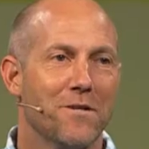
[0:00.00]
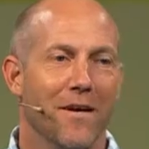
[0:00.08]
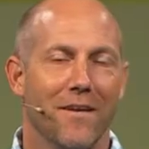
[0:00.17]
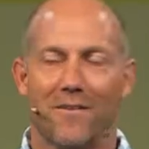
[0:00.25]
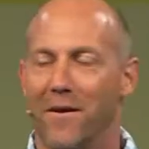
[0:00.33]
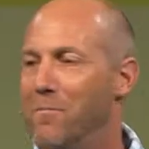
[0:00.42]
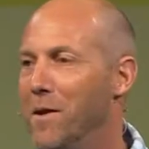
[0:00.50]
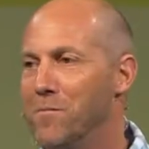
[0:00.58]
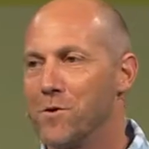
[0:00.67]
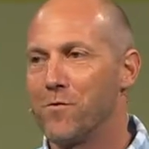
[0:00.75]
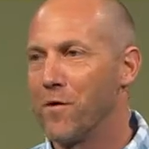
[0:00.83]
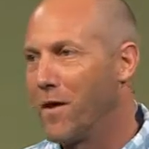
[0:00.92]
to meet
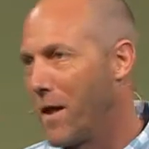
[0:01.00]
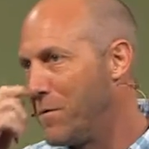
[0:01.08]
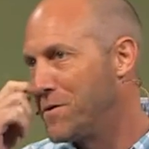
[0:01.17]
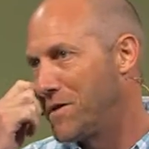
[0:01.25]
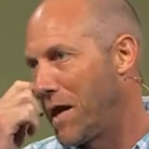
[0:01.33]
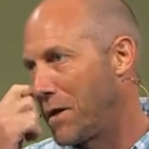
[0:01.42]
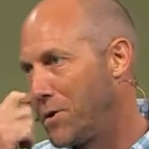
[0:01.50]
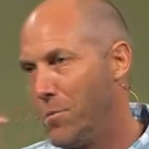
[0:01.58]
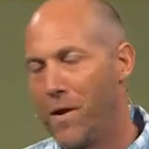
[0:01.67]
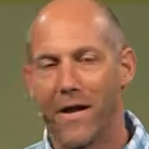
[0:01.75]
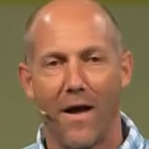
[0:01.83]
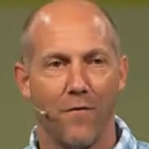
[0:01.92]
him we just had a
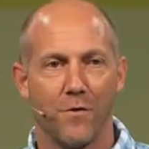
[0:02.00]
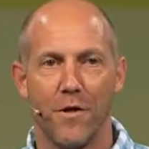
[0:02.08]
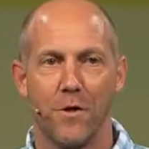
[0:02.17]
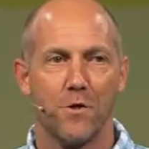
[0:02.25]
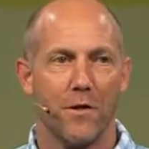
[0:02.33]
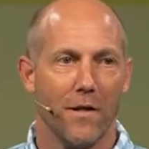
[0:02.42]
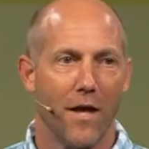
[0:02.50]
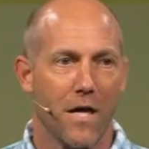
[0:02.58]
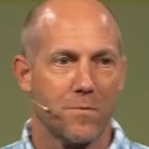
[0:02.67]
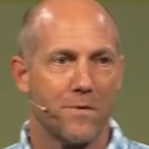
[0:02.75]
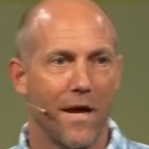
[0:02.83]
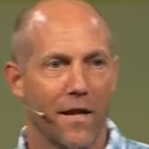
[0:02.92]
2-minute conversation in the
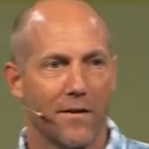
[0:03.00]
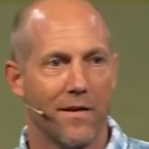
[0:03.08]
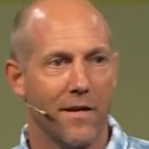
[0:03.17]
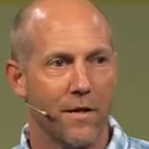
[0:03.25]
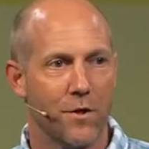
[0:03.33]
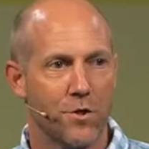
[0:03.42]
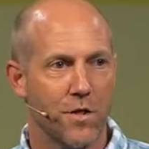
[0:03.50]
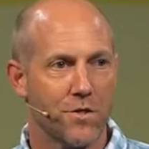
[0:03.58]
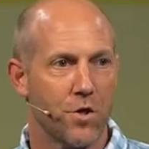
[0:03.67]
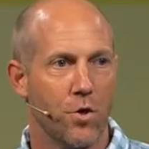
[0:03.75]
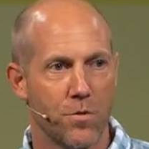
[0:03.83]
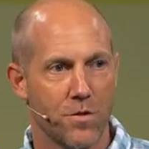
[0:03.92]
hospitality tent eating a
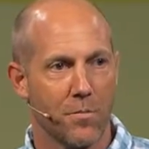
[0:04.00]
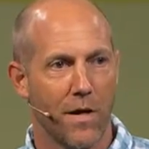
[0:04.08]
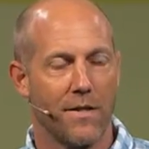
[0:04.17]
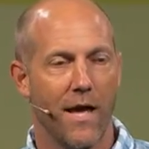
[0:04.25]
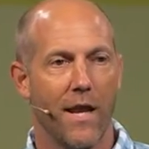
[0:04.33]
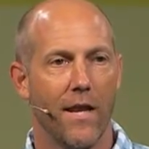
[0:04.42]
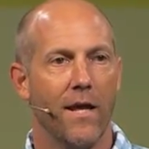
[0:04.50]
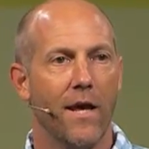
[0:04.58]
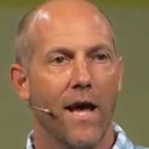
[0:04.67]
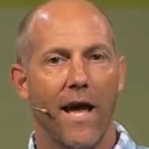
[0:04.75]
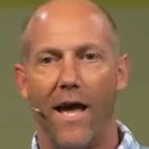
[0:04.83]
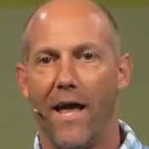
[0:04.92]
cheese cube or something like that.
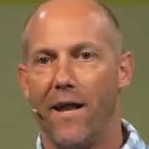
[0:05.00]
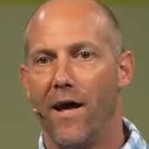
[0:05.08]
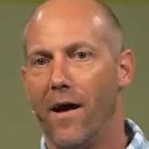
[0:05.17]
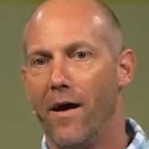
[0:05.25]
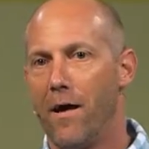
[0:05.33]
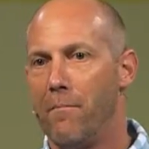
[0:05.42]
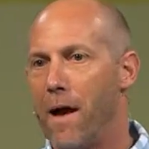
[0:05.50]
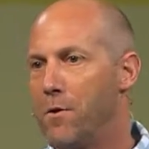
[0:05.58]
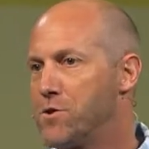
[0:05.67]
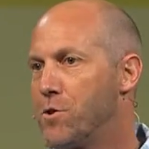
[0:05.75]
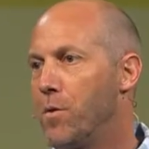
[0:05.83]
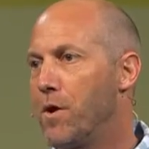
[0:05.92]
And Matt
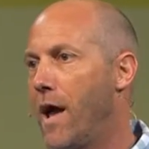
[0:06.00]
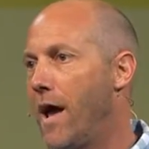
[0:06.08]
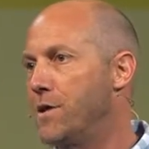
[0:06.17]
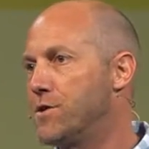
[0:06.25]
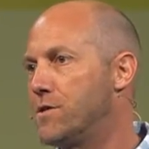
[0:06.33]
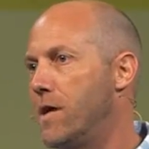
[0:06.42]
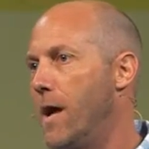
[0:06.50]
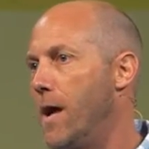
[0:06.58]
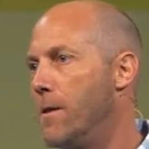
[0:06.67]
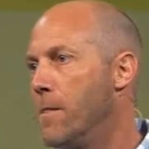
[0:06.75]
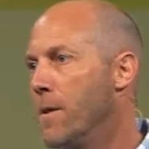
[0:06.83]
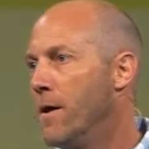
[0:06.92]
was super nice
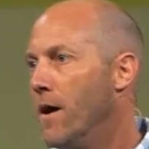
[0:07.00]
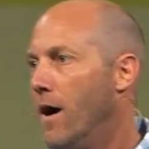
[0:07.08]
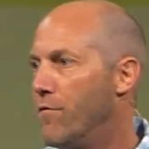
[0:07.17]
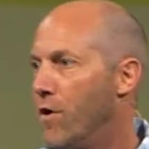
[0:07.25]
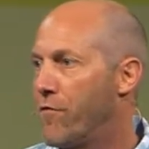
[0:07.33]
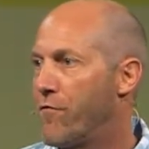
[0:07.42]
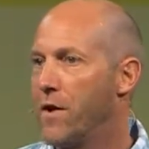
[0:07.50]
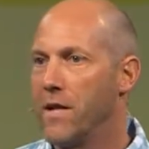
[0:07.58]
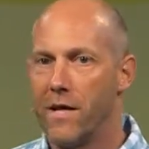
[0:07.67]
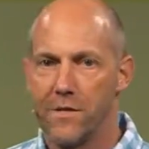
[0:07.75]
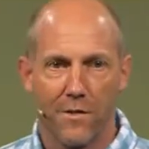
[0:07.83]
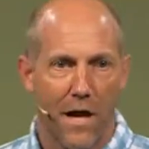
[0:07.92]
and very
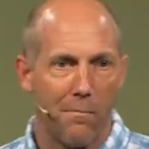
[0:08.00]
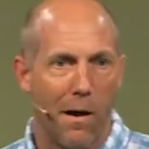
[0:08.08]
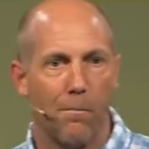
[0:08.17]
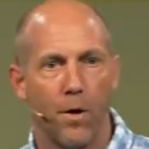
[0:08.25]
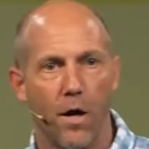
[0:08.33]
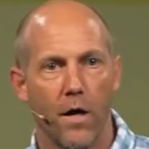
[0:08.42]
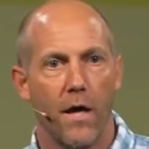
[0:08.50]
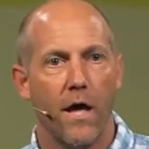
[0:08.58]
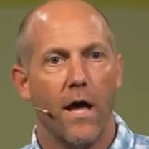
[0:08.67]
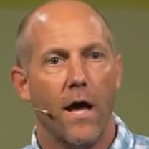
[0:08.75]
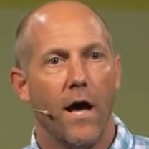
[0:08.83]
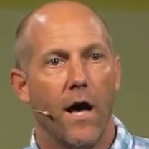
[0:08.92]
friendly, signed my book.
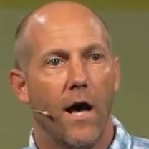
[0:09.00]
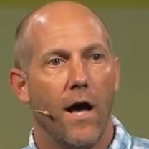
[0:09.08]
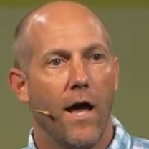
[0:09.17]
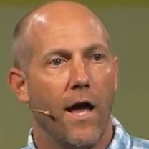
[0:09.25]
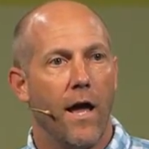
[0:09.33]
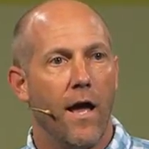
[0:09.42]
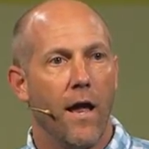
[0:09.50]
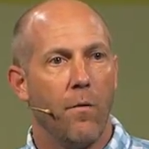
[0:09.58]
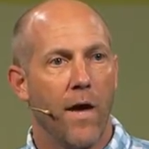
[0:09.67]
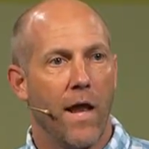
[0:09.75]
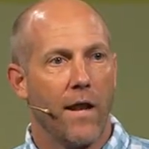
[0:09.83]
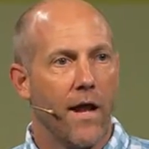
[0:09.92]
And
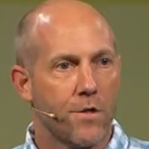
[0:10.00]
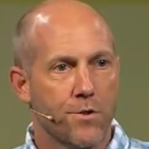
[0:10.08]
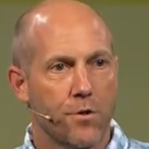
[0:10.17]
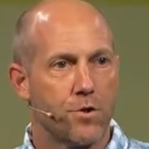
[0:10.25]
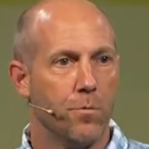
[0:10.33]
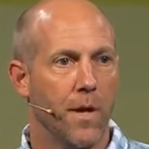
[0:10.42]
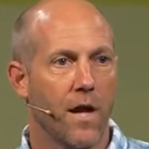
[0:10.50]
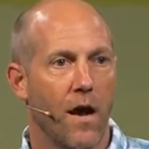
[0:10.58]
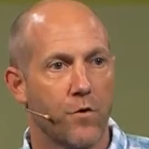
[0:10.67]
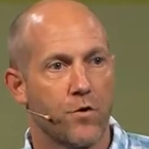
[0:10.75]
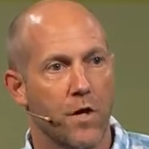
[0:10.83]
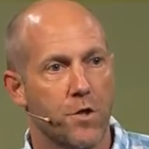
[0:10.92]
we had a nice little 2-minute
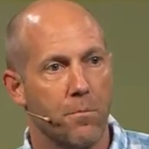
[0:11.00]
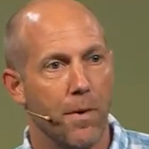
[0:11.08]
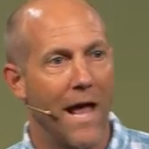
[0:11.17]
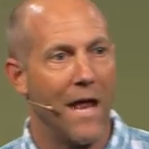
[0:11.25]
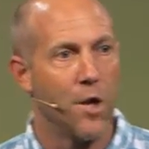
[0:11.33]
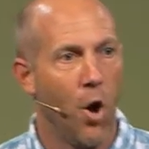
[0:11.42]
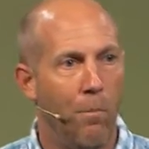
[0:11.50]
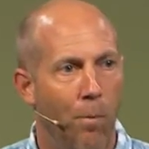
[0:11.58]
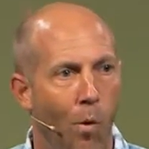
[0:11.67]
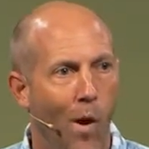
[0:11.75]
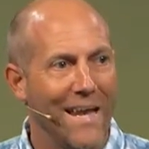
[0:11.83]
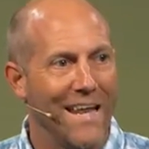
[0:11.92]
conversation. But at no
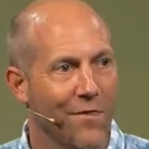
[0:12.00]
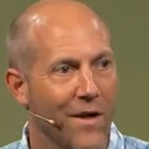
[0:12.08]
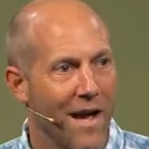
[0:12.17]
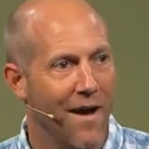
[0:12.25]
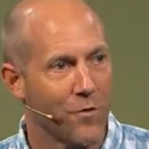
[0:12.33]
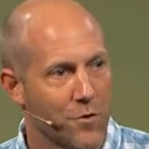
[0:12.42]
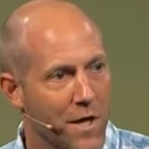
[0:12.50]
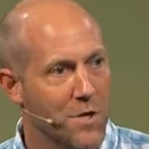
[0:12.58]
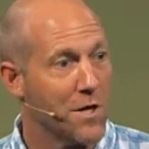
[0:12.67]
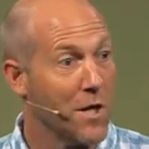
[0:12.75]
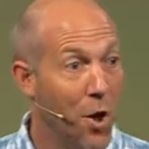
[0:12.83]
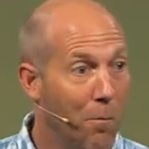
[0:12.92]
point in the
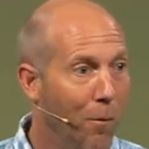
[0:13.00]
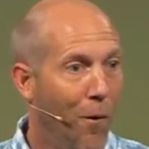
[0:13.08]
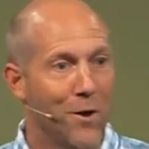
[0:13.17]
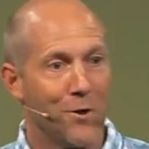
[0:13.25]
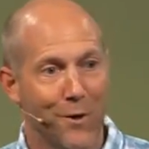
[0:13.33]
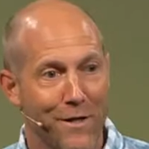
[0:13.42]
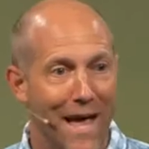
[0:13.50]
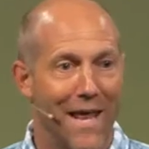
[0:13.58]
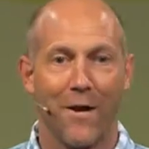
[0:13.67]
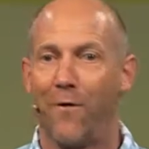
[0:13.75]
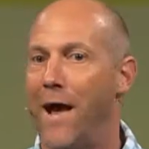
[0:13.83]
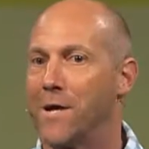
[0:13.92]
conversation, at no point during that
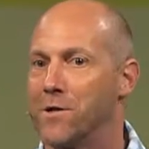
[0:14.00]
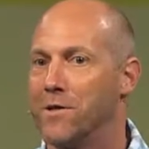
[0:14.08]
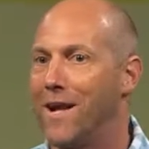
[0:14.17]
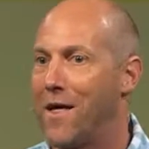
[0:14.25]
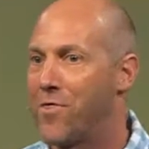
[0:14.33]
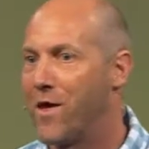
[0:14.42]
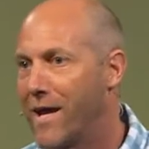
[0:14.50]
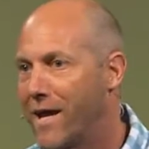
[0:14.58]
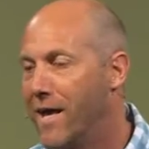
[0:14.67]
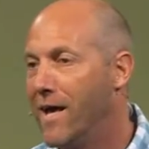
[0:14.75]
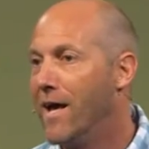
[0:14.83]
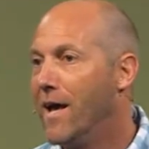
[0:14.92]
interaction did I think,